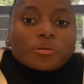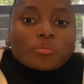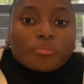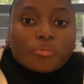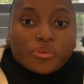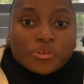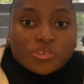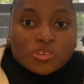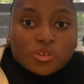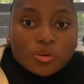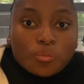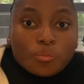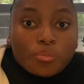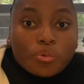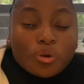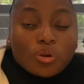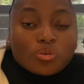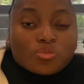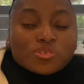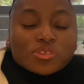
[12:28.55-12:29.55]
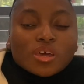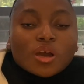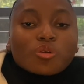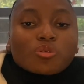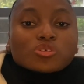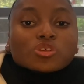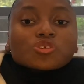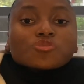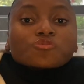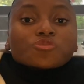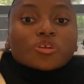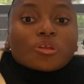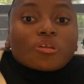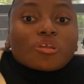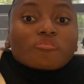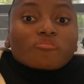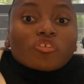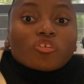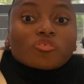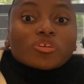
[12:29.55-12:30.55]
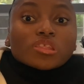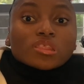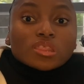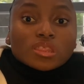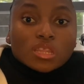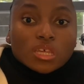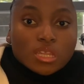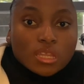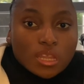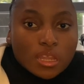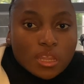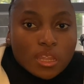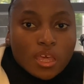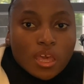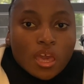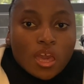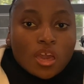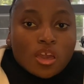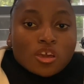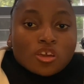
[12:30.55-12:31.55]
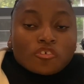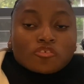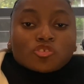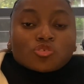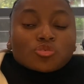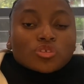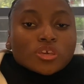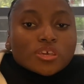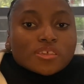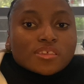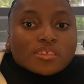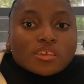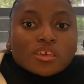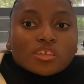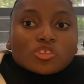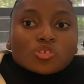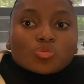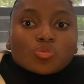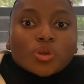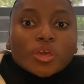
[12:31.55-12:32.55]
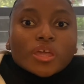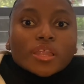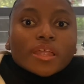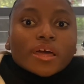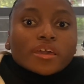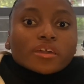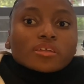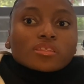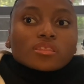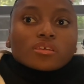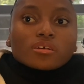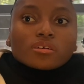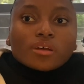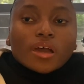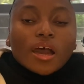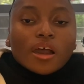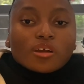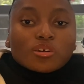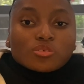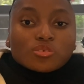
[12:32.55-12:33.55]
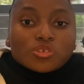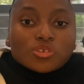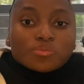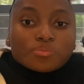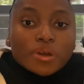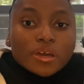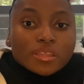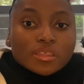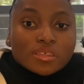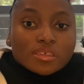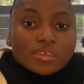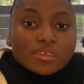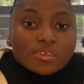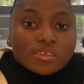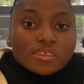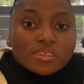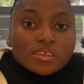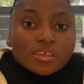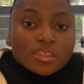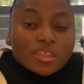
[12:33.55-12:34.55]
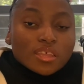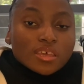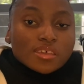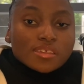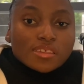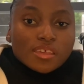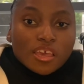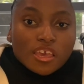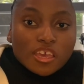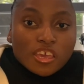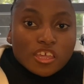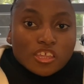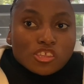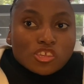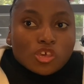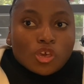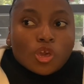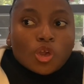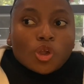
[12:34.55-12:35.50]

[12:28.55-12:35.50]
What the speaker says: brittle bones, I was very, very thin, to the extent where like the house mothers, the nurse aides